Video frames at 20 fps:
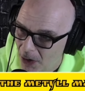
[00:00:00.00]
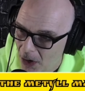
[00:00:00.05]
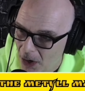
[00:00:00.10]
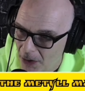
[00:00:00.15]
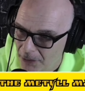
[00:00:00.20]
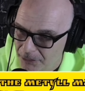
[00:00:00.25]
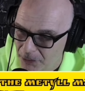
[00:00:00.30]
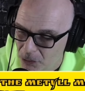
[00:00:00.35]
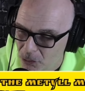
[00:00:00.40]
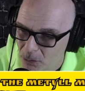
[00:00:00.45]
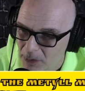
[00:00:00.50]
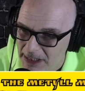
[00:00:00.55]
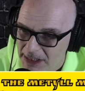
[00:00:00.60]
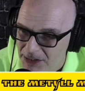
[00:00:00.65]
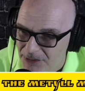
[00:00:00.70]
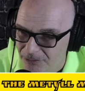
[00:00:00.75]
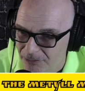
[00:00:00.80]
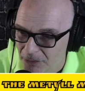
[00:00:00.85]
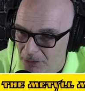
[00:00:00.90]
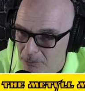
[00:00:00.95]
on the
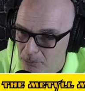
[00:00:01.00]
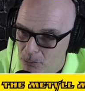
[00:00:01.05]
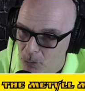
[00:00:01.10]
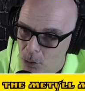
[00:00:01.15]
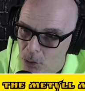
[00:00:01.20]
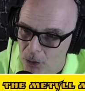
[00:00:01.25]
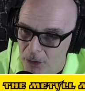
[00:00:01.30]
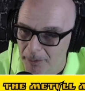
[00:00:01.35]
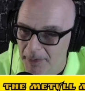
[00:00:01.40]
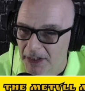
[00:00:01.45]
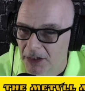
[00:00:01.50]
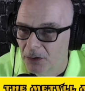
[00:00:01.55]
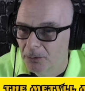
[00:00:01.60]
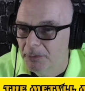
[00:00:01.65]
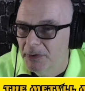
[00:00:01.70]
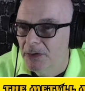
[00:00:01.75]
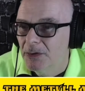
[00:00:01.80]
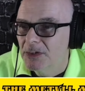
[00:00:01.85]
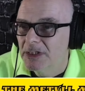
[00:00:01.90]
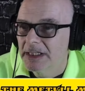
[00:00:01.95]
quest for more metal
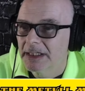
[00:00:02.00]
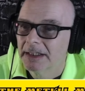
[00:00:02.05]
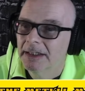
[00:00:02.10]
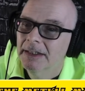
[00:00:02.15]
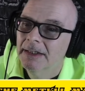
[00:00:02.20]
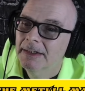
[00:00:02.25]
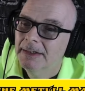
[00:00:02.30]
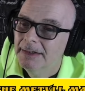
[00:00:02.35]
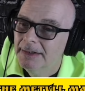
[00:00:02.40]
music.